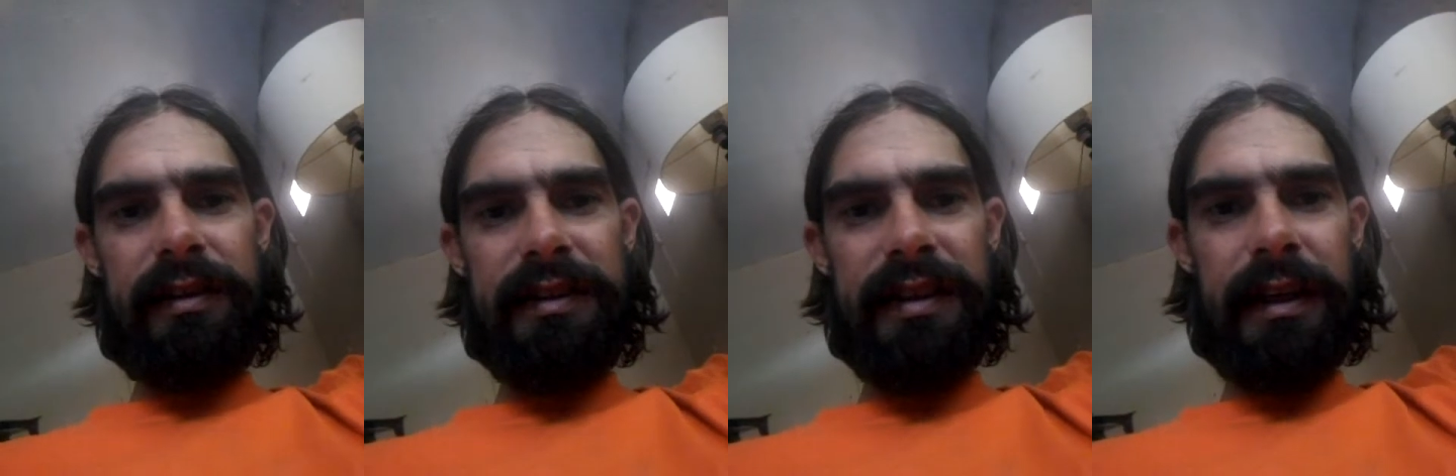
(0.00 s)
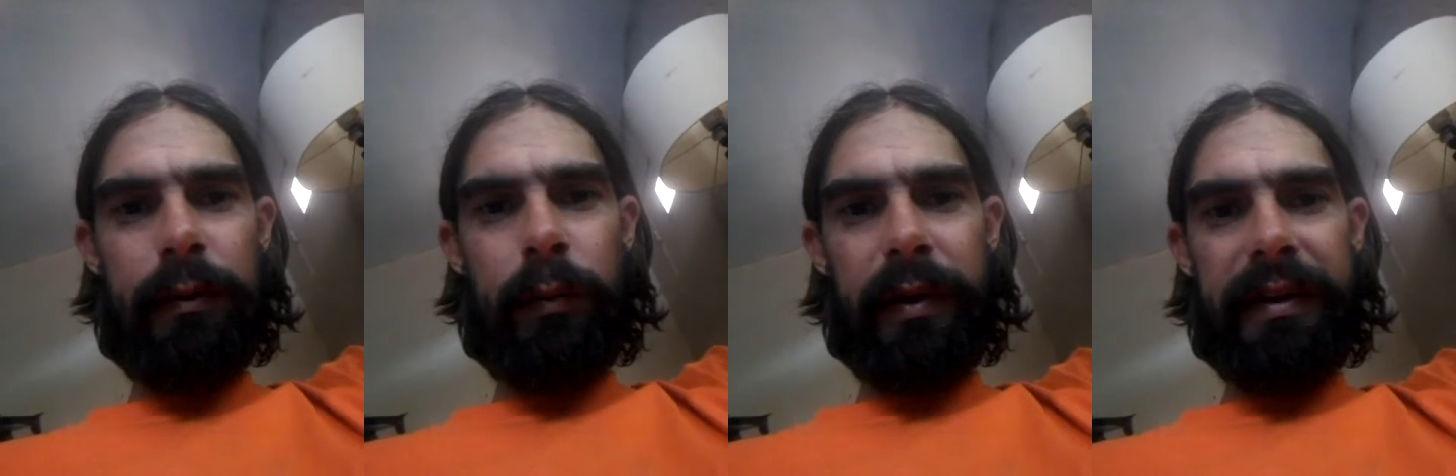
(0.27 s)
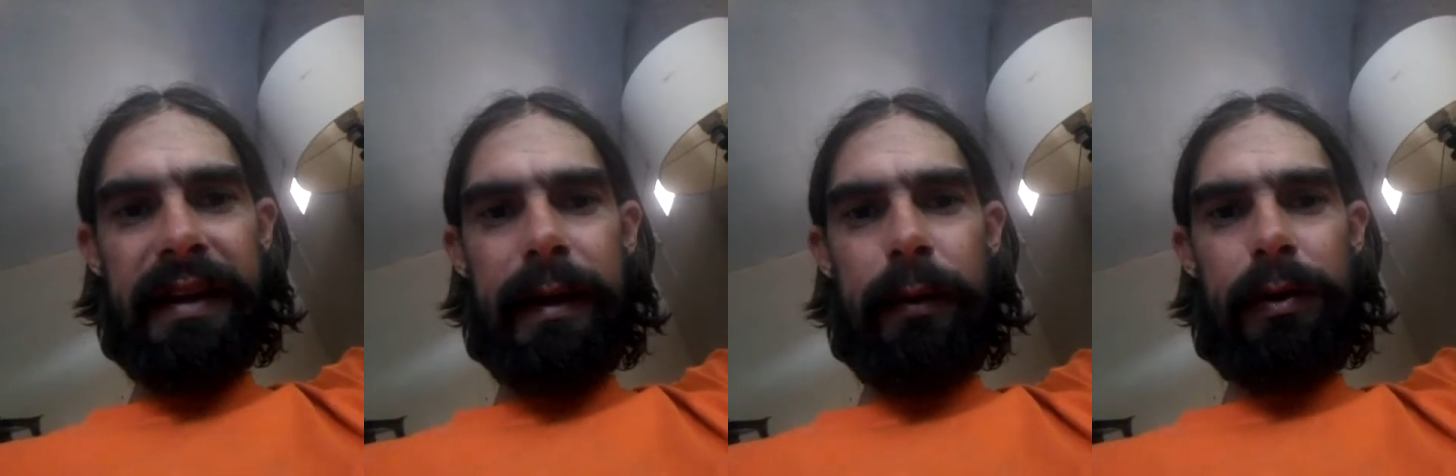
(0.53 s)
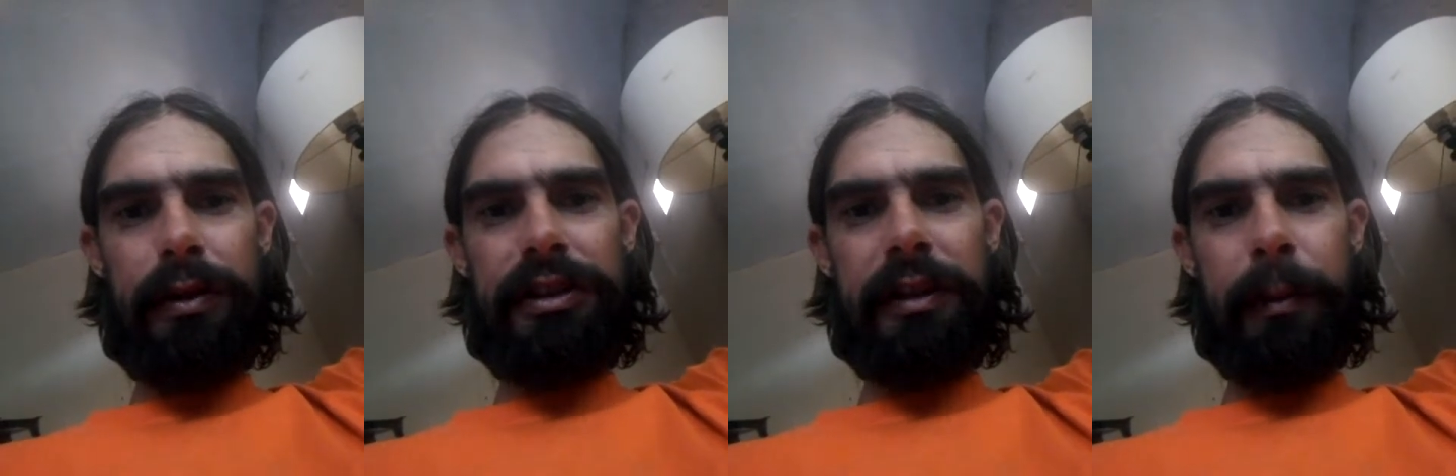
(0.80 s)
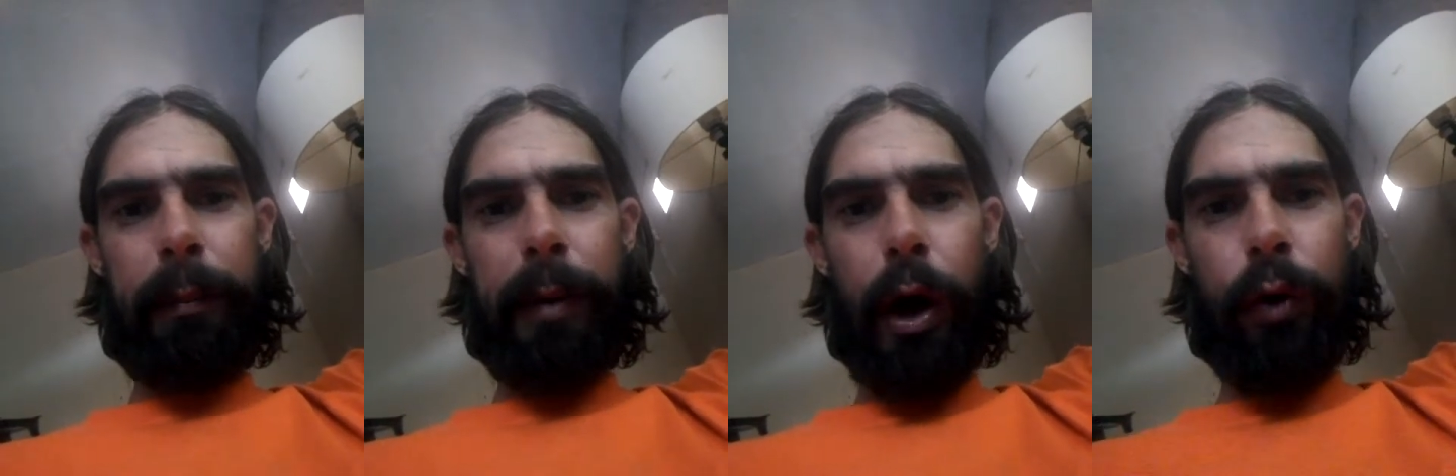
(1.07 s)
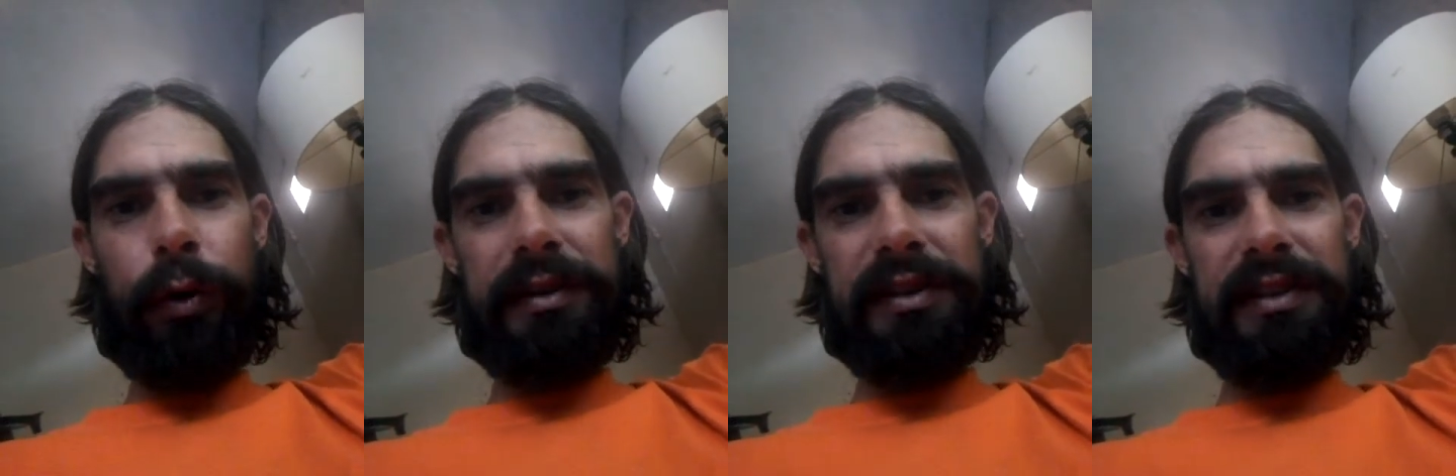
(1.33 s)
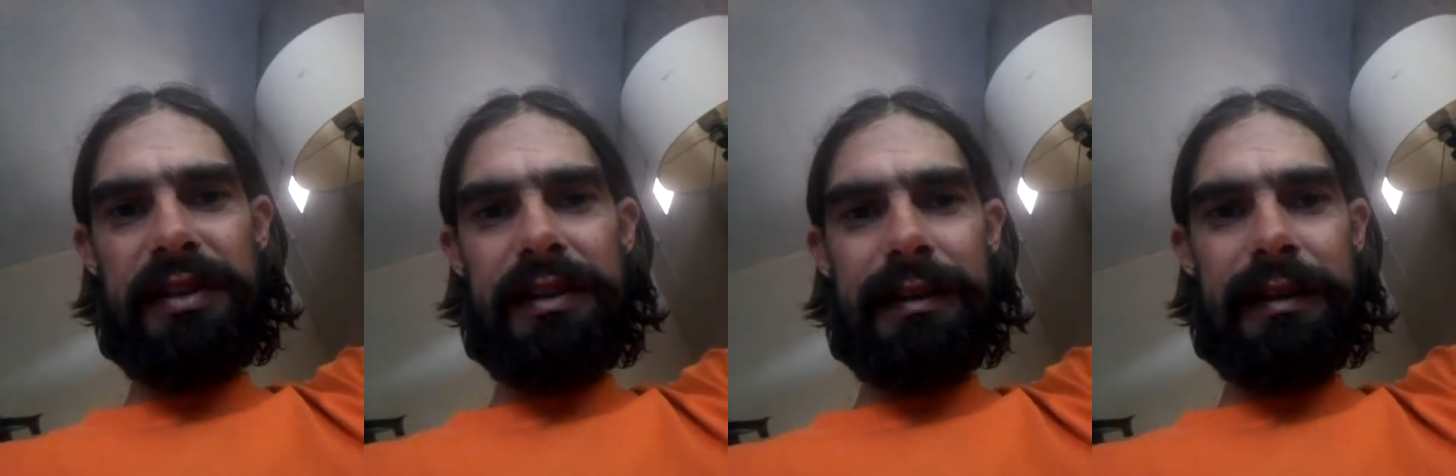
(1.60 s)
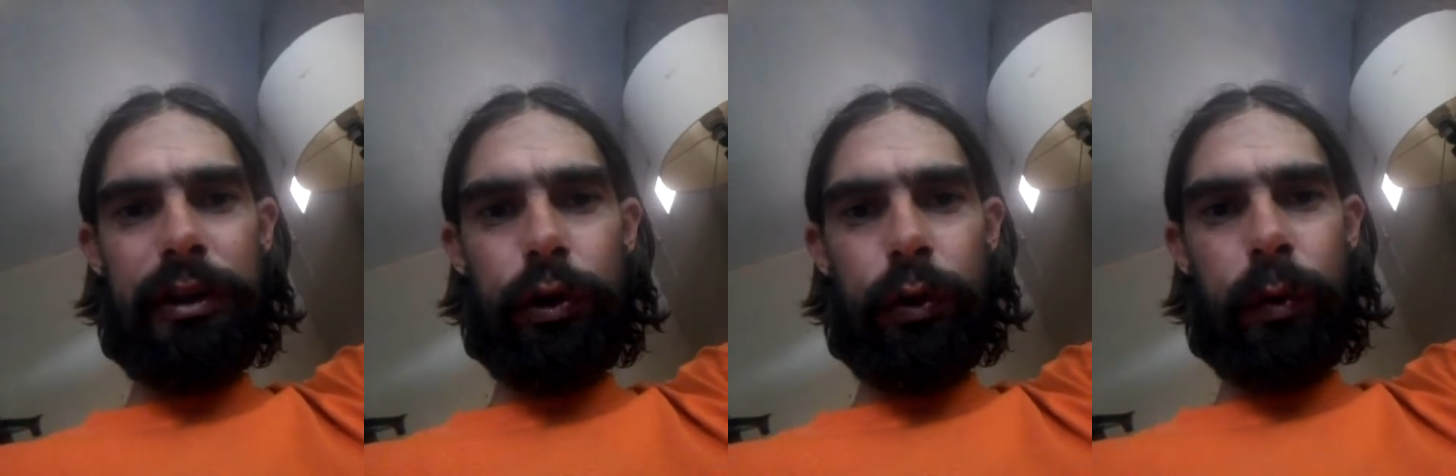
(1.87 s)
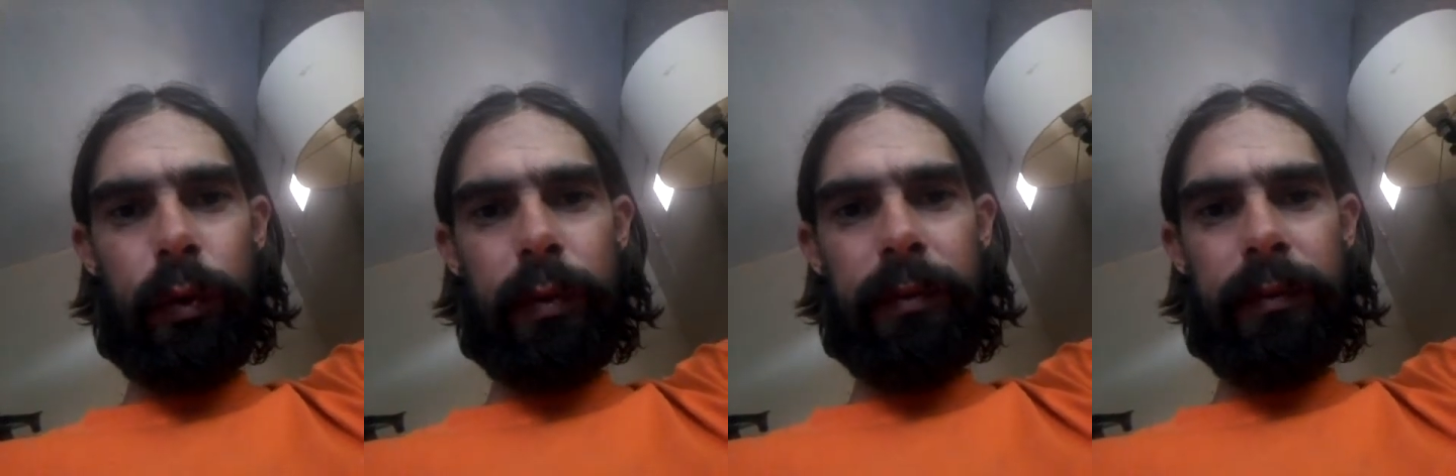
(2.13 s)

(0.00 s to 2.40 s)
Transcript: did what they were supposed to do.